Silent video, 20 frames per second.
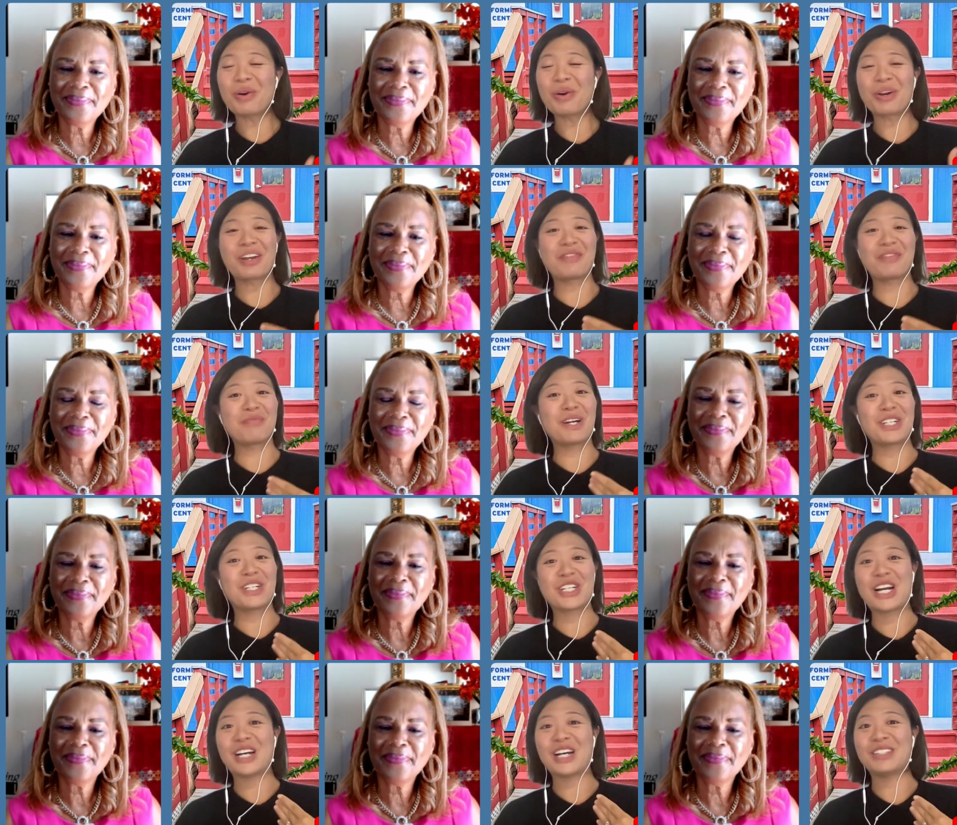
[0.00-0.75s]
Speaker 1: or if
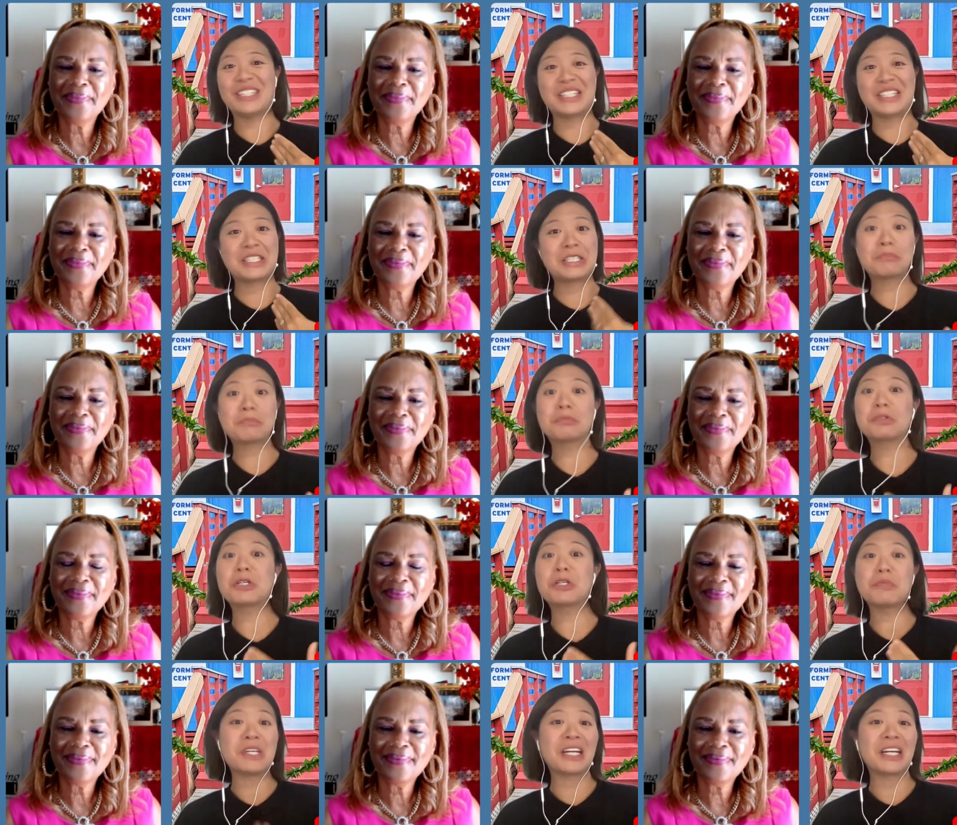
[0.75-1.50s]
my child is
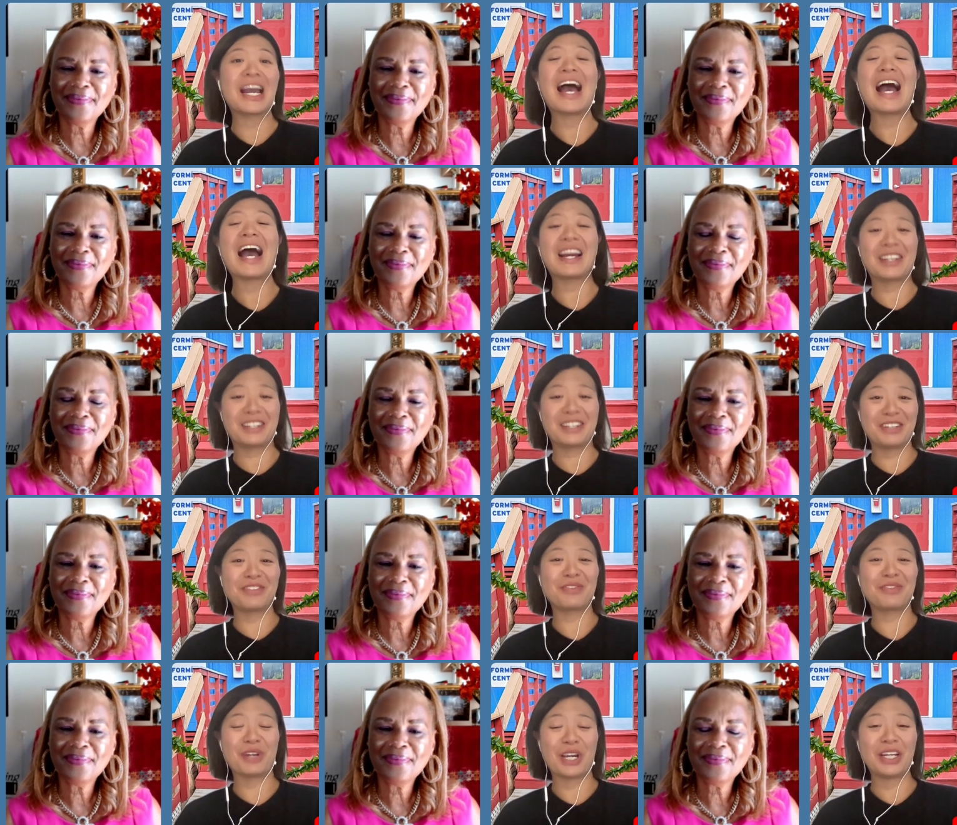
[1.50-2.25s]
simply being
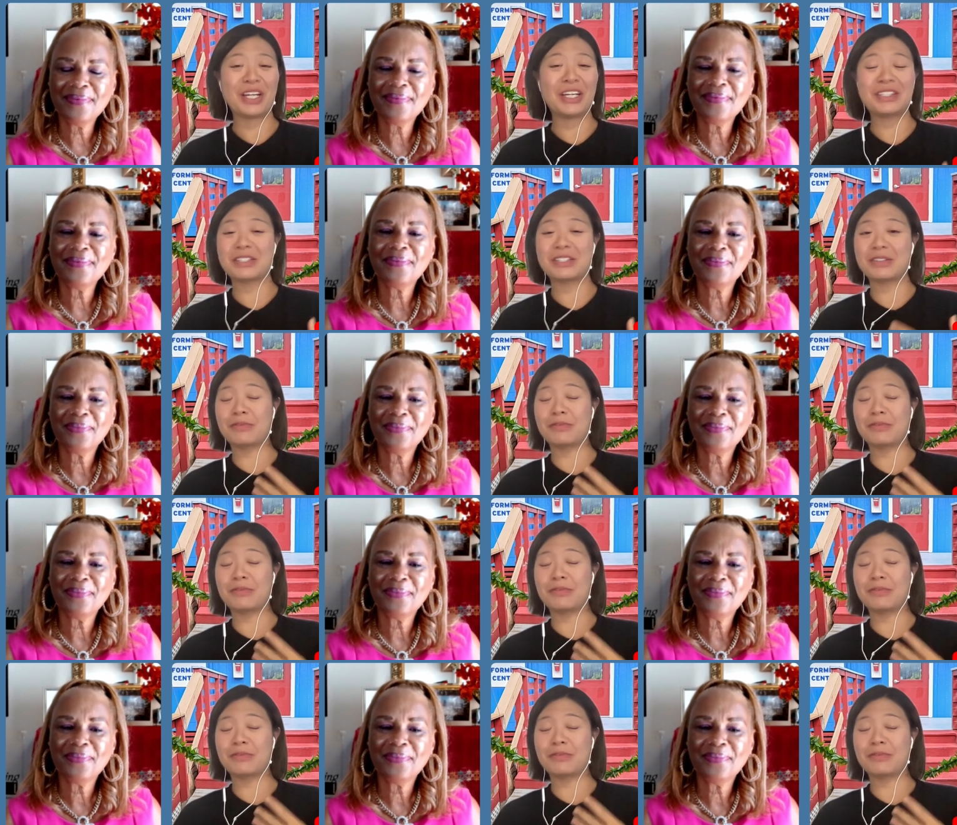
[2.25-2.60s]
active, right?